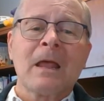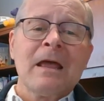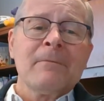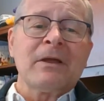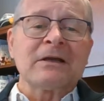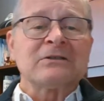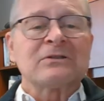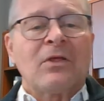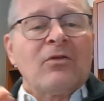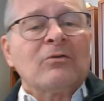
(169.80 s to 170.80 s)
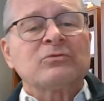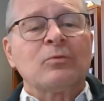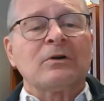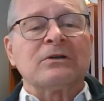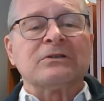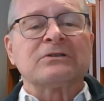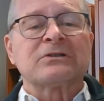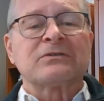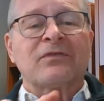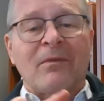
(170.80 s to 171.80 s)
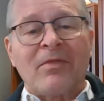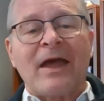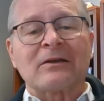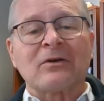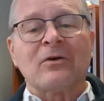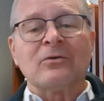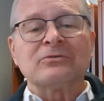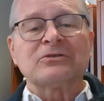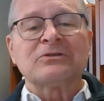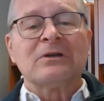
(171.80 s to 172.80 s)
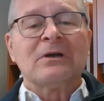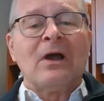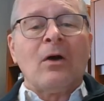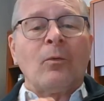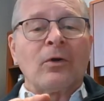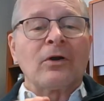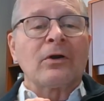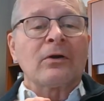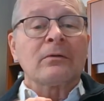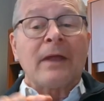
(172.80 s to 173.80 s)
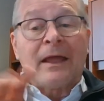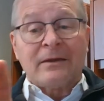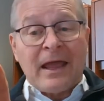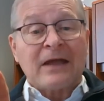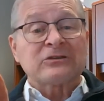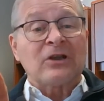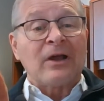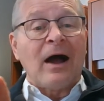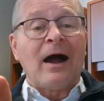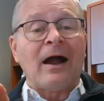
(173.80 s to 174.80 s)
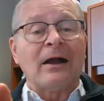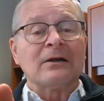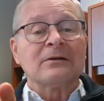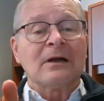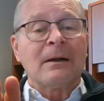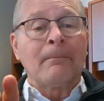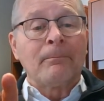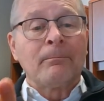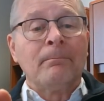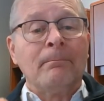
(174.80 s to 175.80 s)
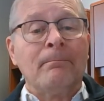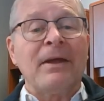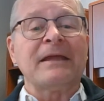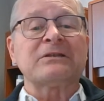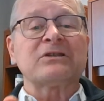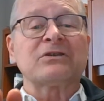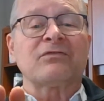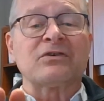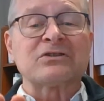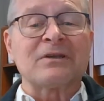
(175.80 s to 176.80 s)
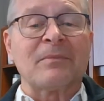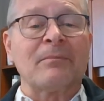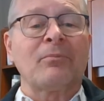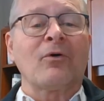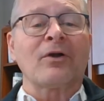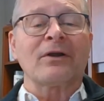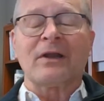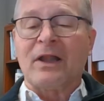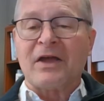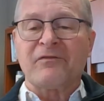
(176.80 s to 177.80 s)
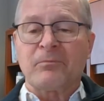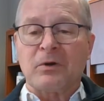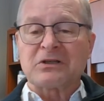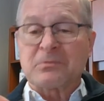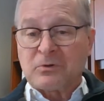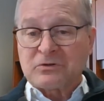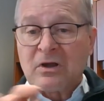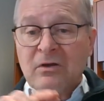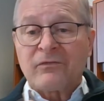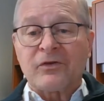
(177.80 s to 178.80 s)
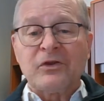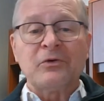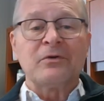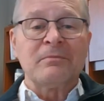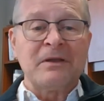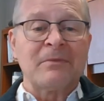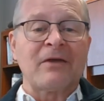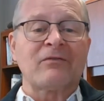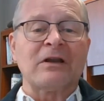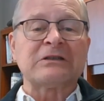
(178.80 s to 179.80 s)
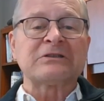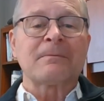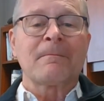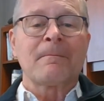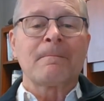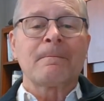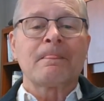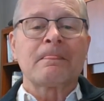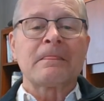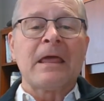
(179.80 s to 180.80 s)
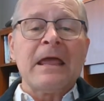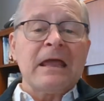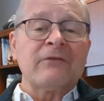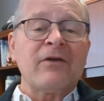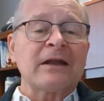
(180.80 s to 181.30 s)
Because those words from that coach were, and actually are, a basis for some important life principles for you and me, my friends. In fact,